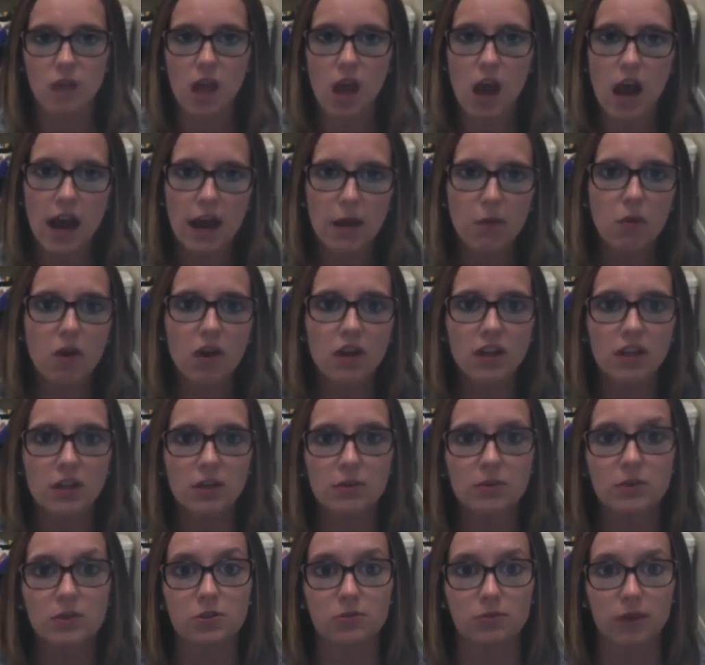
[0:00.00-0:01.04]
I want
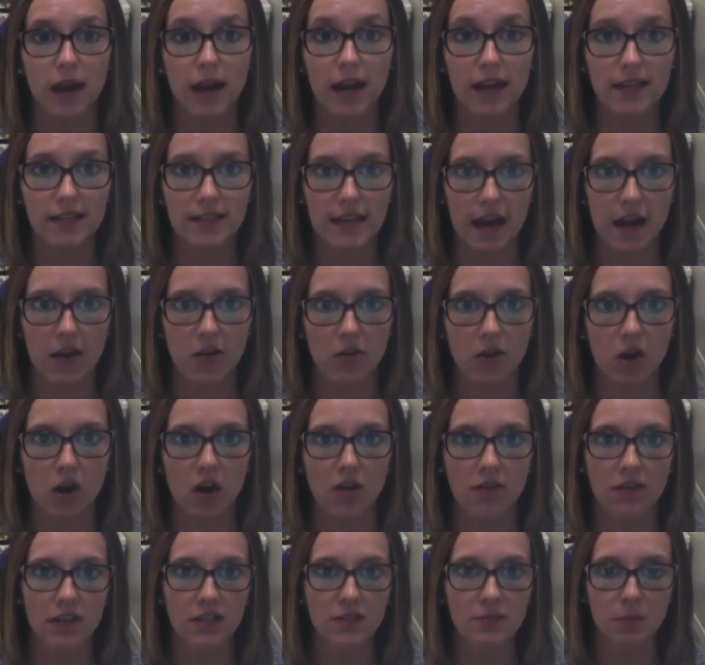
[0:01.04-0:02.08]
you to write down
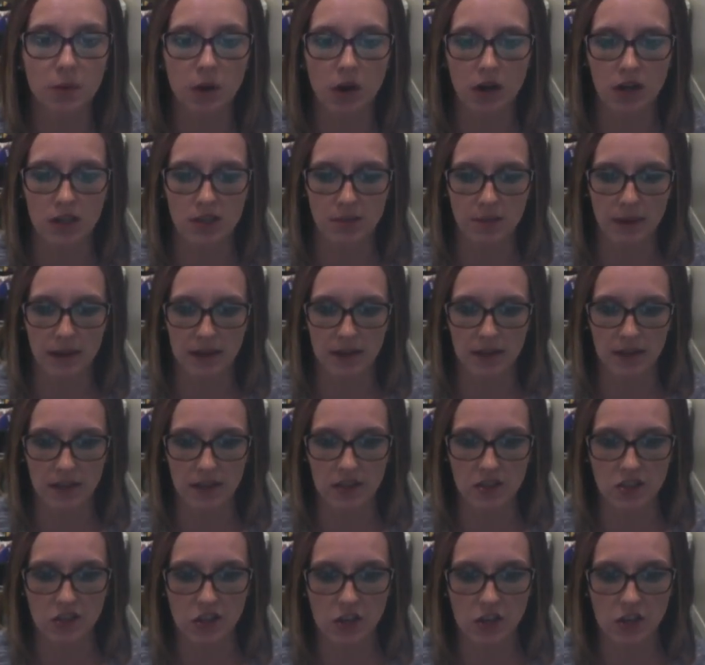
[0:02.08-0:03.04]
on this prospect list,